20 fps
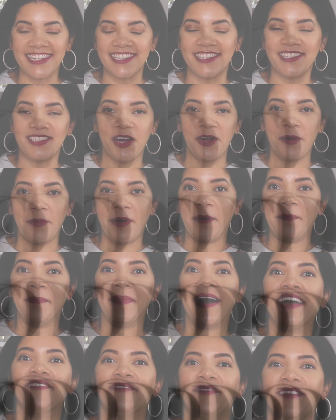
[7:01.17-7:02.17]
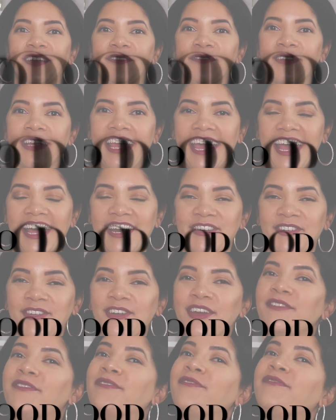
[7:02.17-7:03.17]
let's talk about my favorite
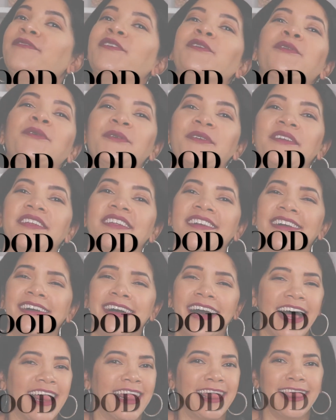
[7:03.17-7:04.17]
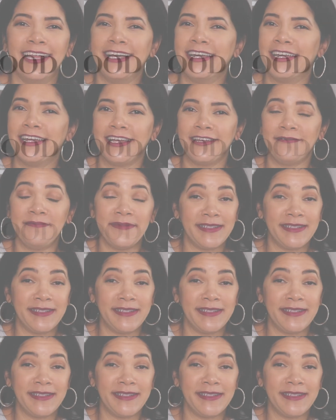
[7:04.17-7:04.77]
category, food. I love me